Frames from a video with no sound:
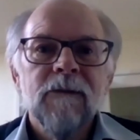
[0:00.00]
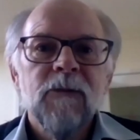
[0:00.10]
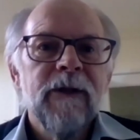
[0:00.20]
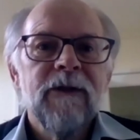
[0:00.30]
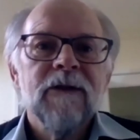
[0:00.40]
that
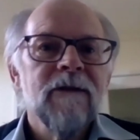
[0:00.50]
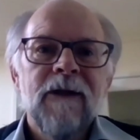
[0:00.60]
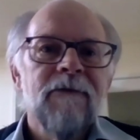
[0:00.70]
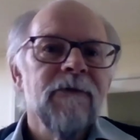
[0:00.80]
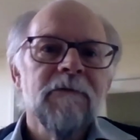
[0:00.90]
we just
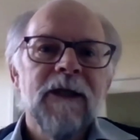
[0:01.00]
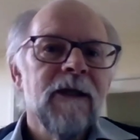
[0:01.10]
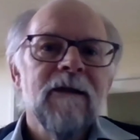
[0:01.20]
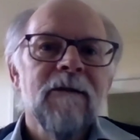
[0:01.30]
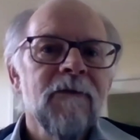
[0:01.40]
never
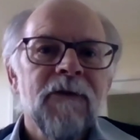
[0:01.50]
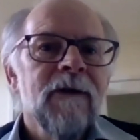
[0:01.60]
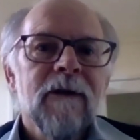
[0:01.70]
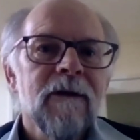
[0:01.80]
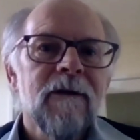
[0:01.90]
really
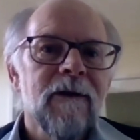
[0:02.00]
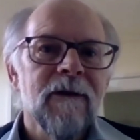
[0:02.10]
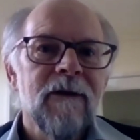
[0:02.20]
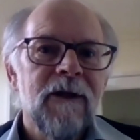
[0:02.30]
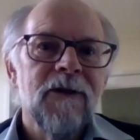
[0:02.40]
confronted a lot
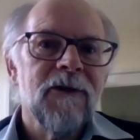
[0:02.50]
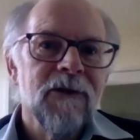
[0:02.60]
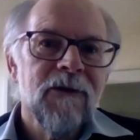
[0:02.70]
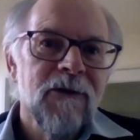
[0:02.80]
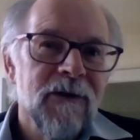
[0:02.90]
of the
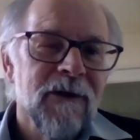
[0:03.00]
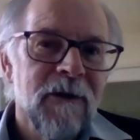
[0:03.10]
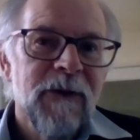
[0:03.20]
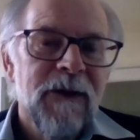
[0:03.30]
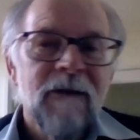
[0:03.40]
issues that
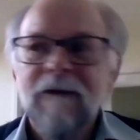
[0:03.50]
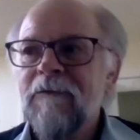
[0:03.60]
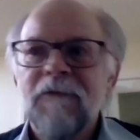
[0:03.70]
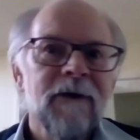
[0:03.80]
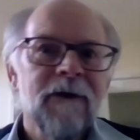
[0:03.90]
have been
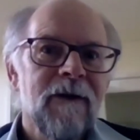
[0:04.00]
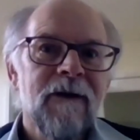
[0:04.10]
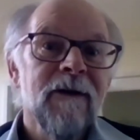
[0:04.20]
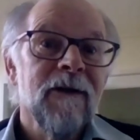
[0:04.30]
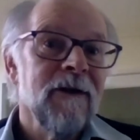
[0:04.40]
confronted
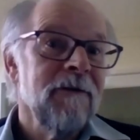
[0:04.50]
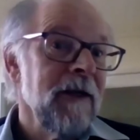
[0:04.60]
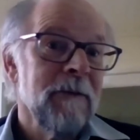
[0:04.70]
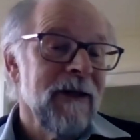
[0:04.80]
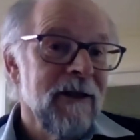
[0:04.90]
in a lot of
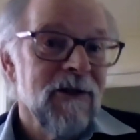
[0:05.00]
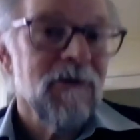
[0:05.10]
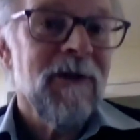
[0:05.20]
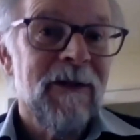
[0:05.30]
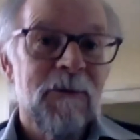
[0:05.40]
other
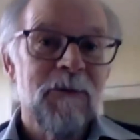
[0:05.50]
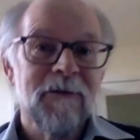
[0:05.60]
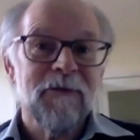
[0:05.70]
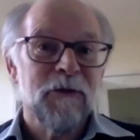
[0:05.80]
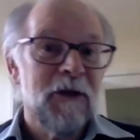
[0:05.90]
places around the
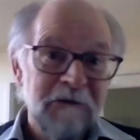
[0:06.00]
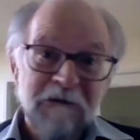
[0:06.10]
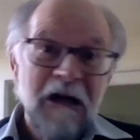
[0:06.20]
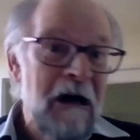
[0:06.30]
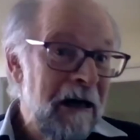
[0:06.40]
world for a
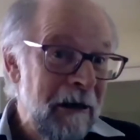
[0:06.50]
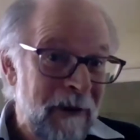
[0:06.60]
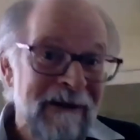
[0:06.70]
long time.